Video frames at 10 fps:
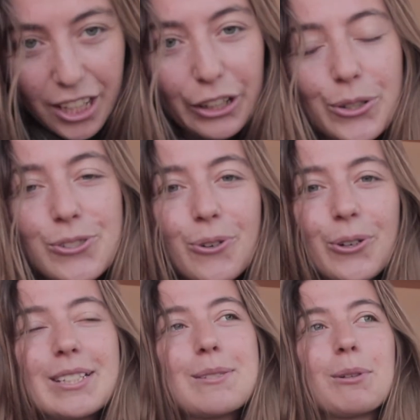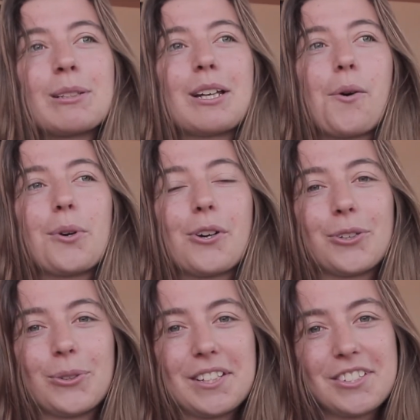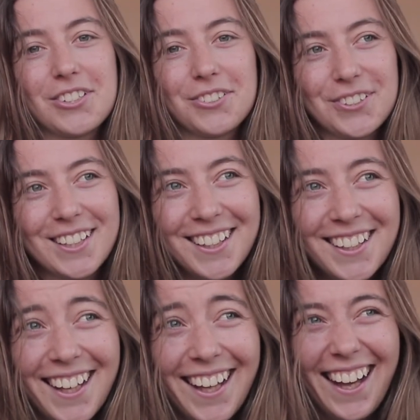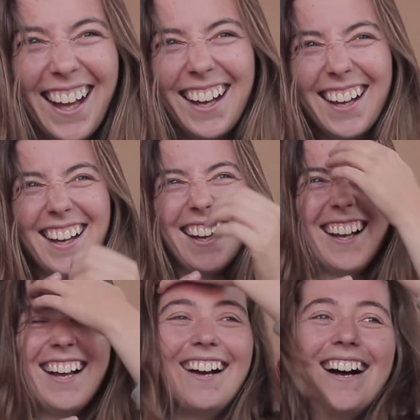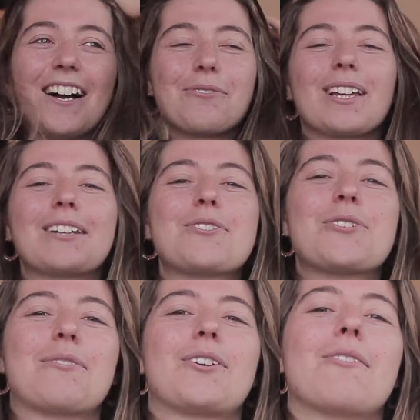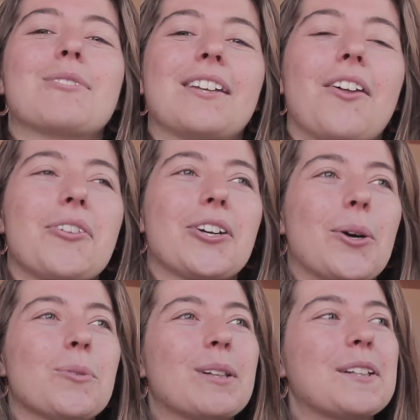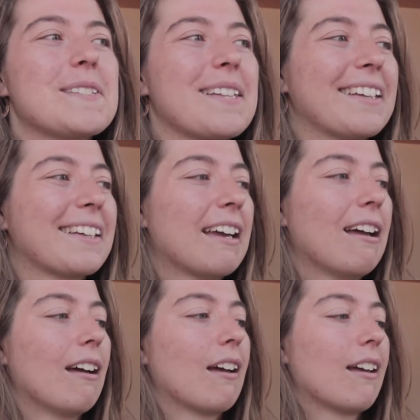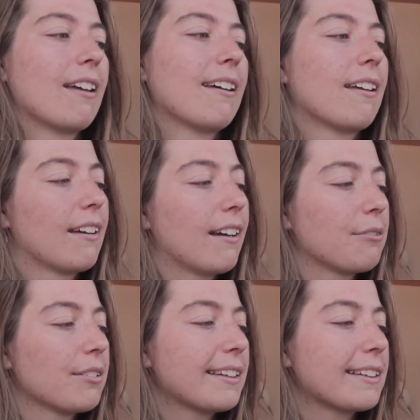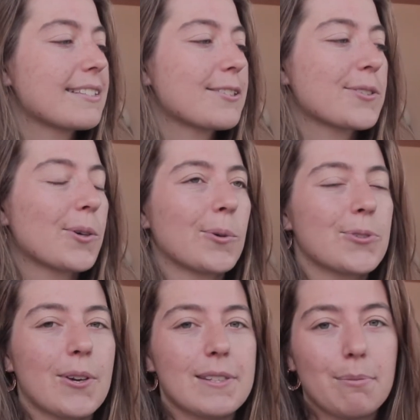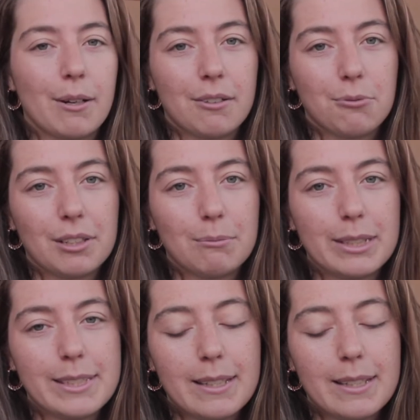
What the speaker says: Code Troll is when there were annoying children. I feel like we should have gone with another code, because like I feel like it's so transparent what it means.